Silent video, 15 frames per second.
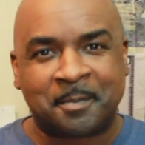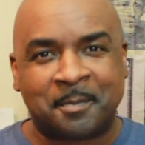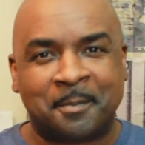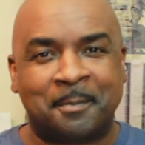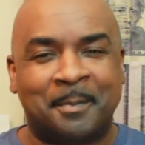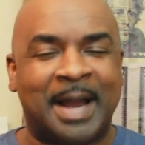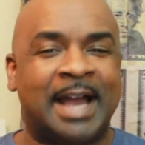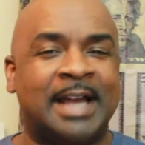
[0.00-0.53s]

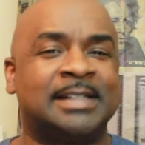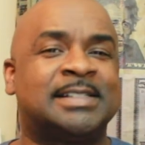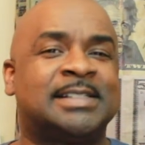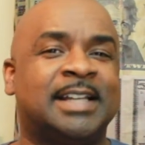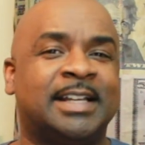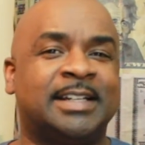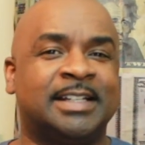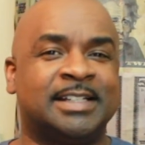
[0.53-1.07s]

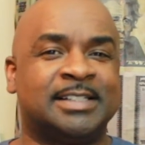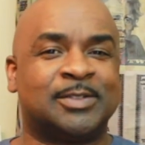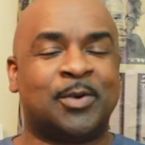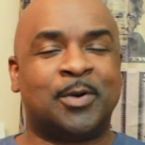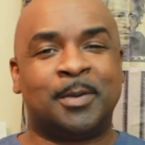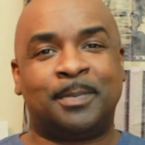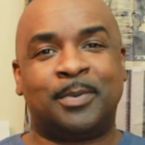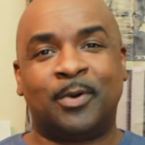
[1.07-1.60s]
mindset is
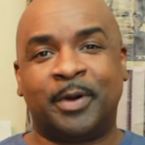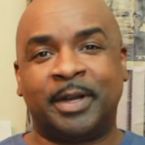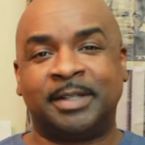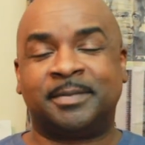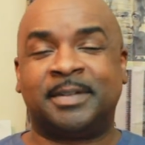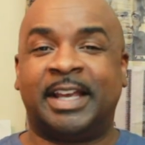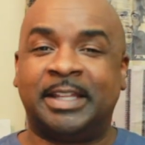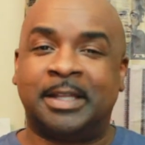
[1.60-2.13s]
on point
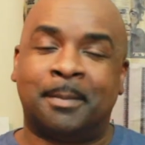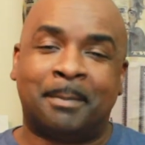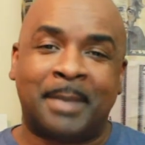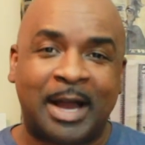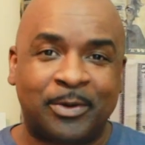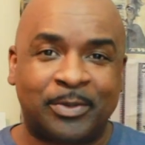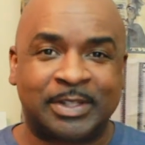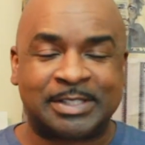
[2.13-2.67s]
and your
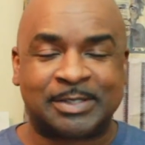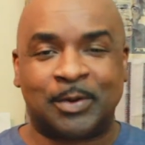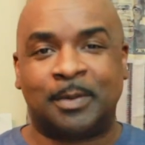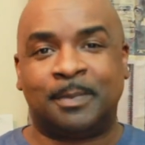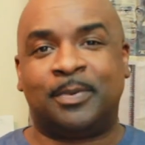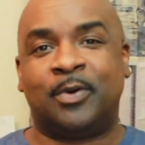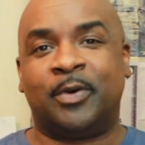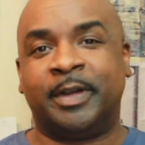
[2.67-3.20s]
mouth is on
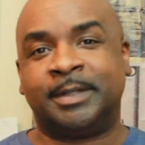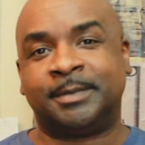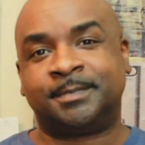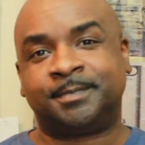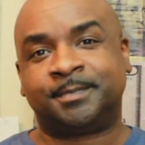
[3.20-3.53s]
point